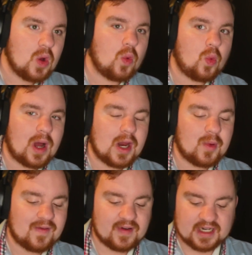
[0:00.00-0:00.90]
while I
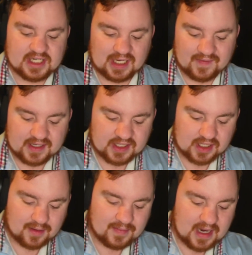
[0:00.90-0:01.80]
wait for the delivery to
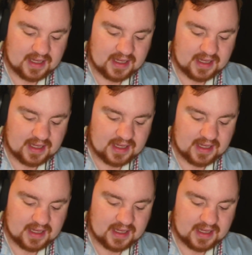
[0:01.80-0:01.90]
come, and